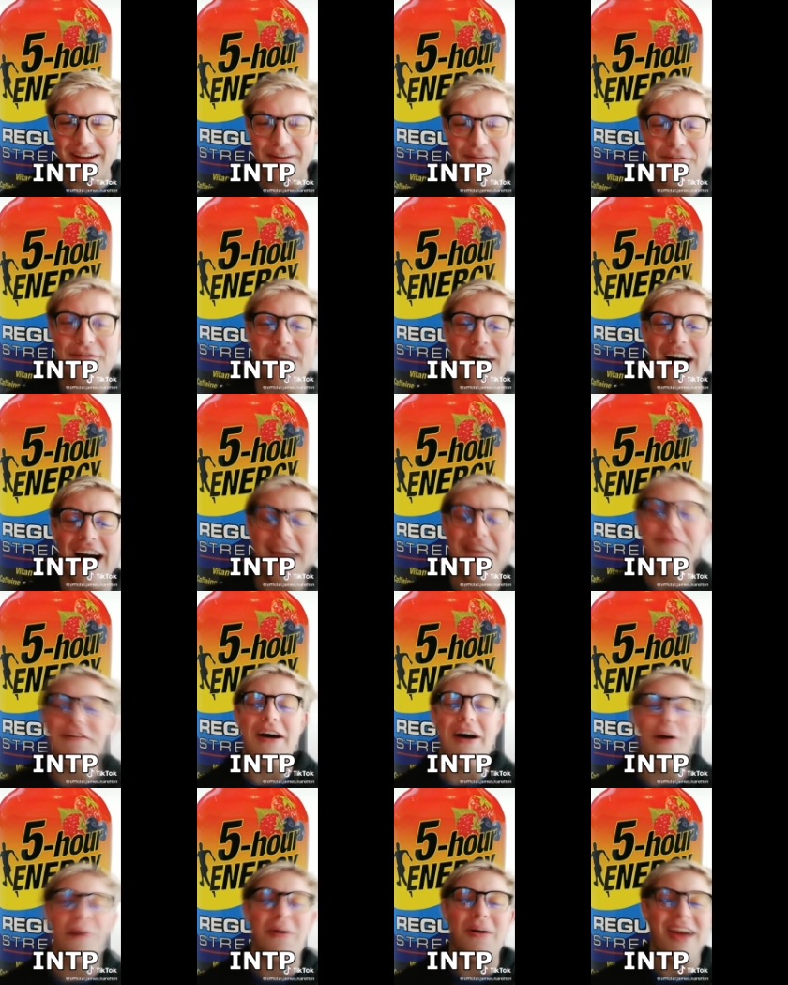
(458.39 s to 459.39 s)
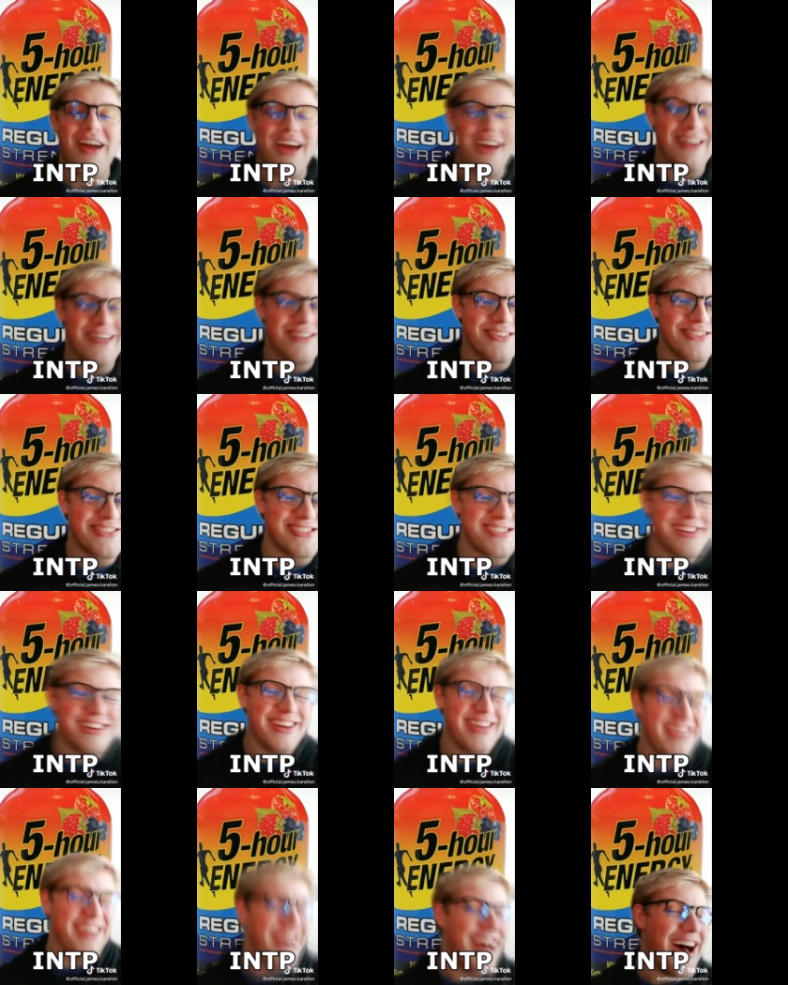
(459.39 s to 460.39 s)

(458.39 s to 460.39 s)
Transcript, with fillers: a 5-hour energy.